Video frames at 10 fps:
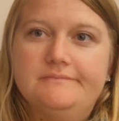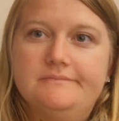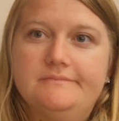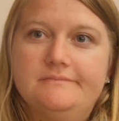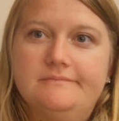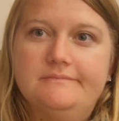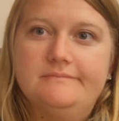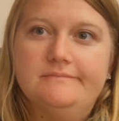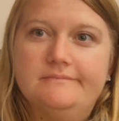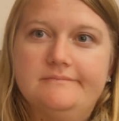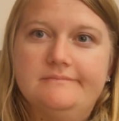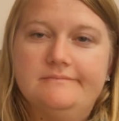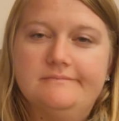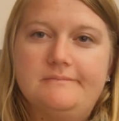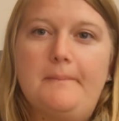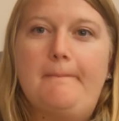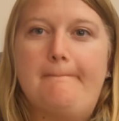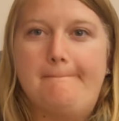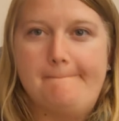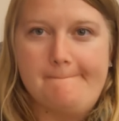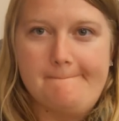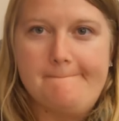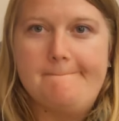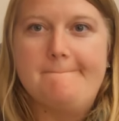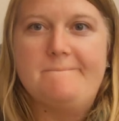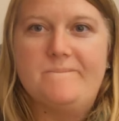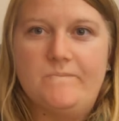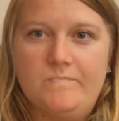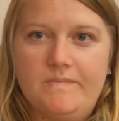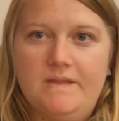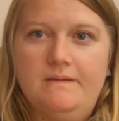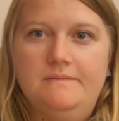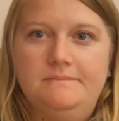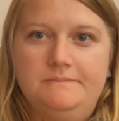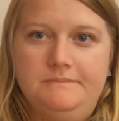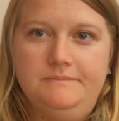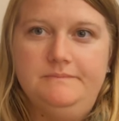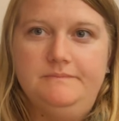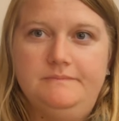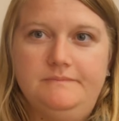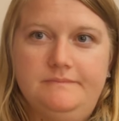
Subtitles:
This person isn't speaking.